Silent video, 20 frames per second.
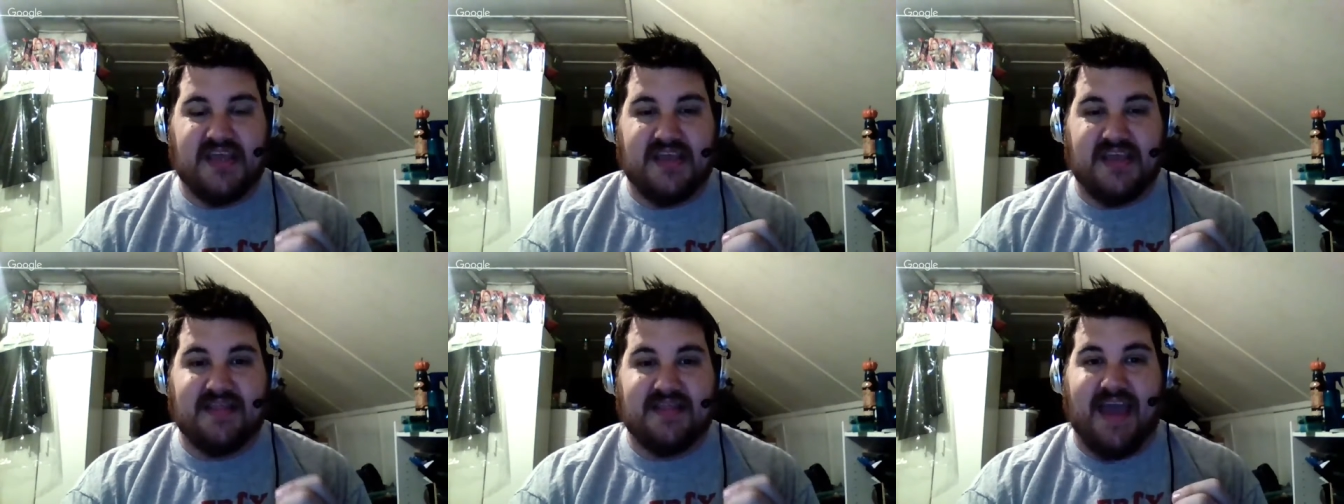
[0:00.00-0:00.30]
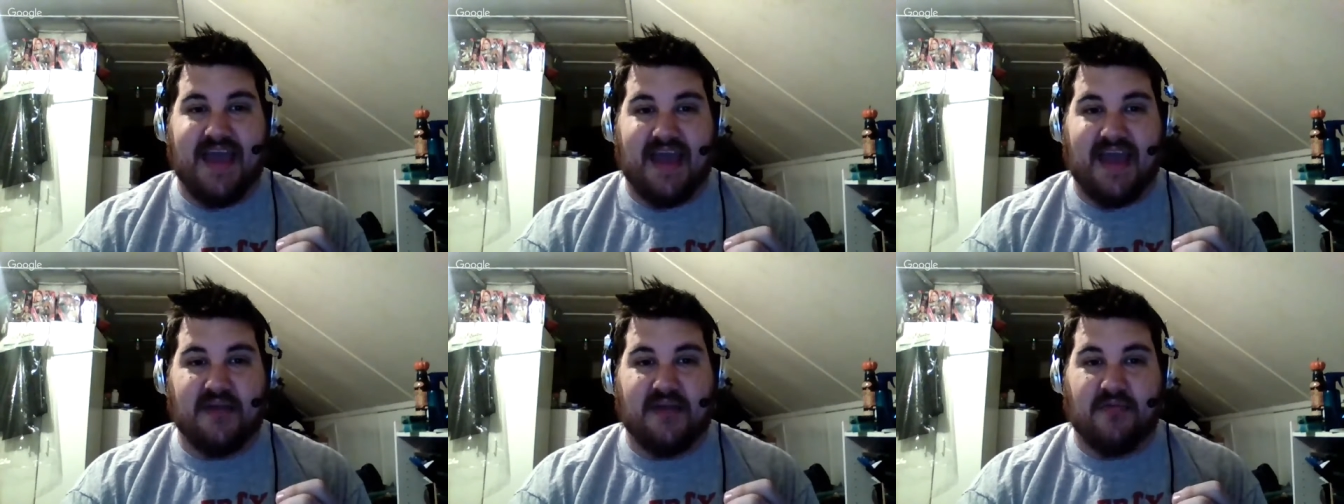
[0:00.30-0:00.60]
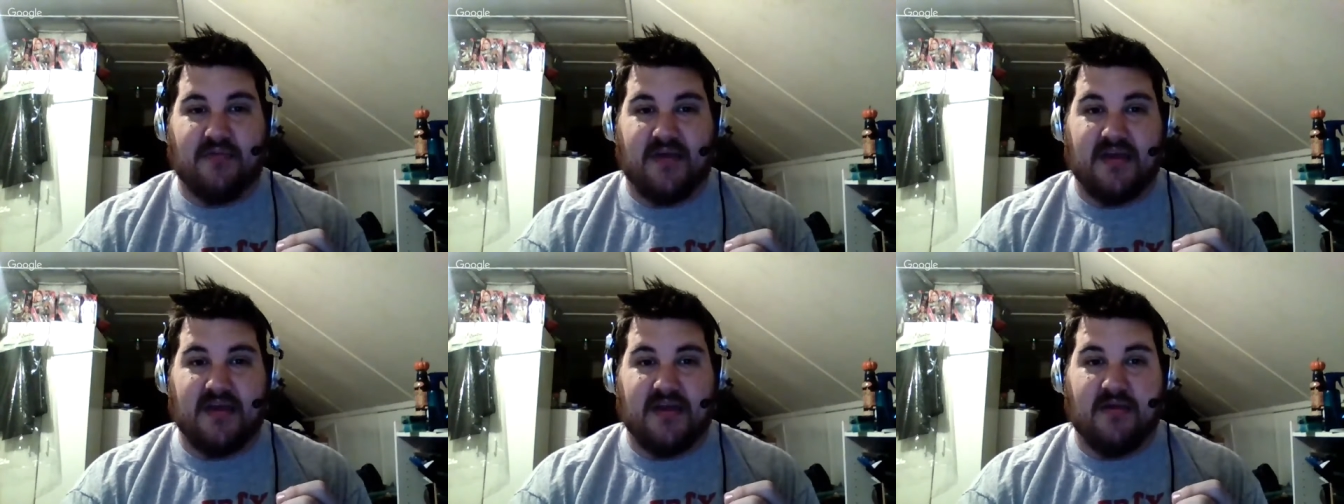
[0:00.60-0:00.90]
in that
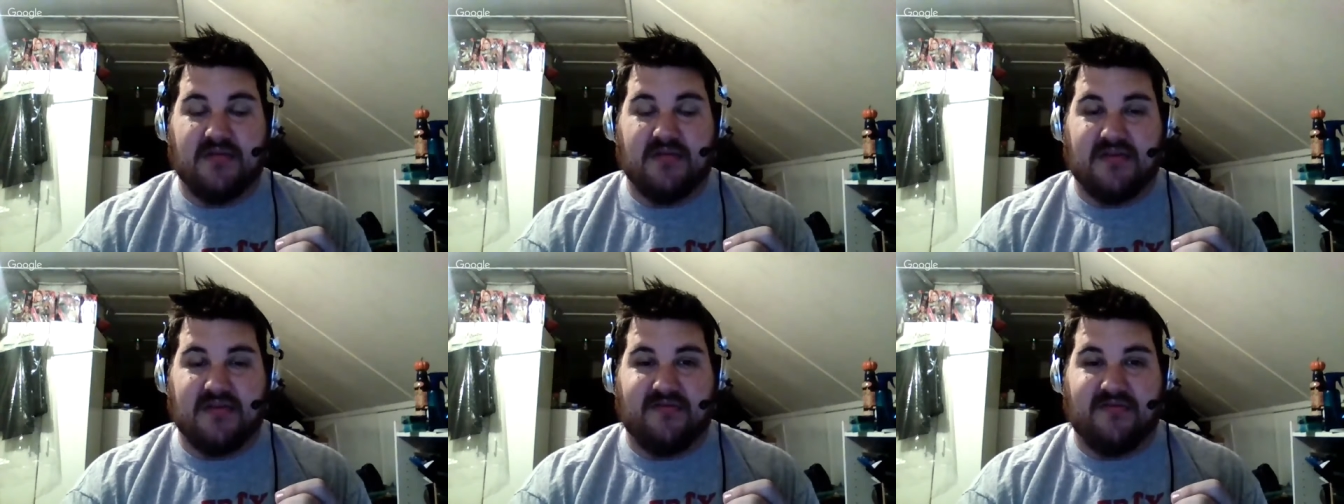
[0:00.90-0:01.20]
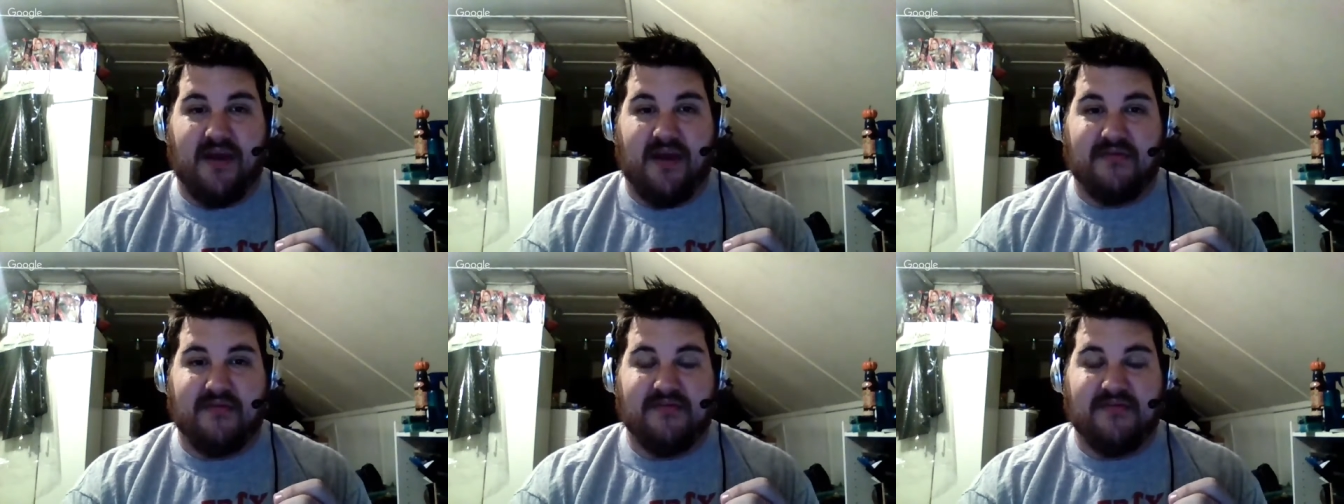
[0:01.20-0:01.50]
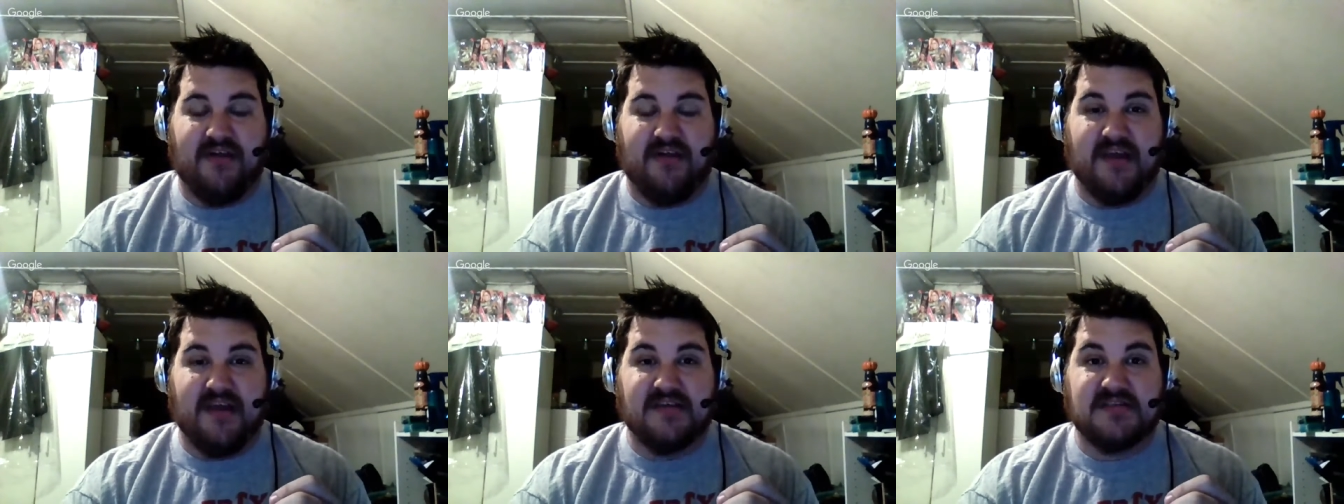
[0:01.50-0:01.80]
arena with the
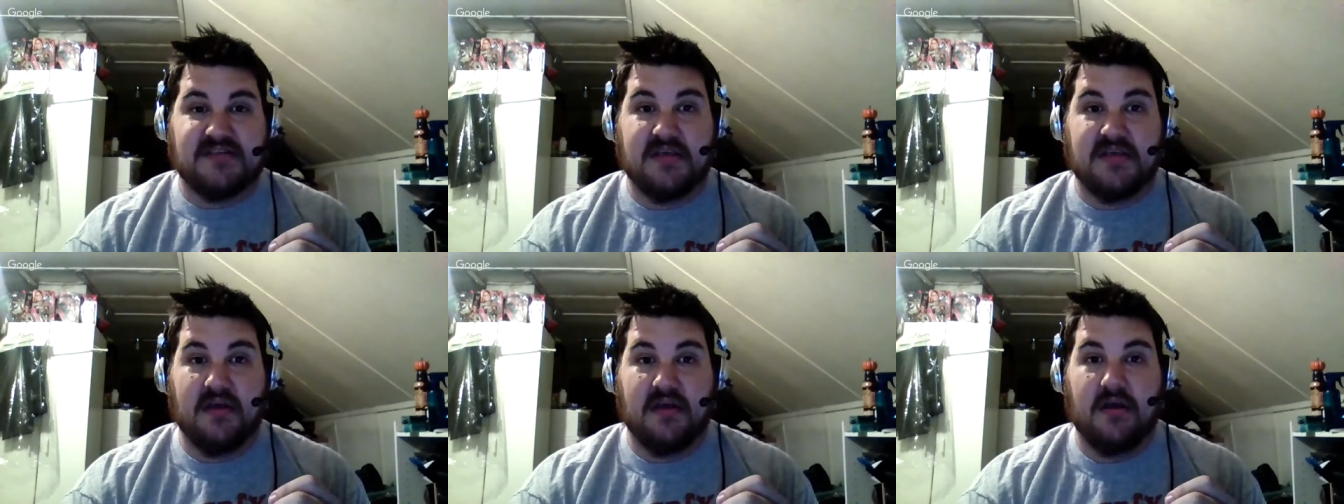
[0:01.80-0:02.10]
fireflies.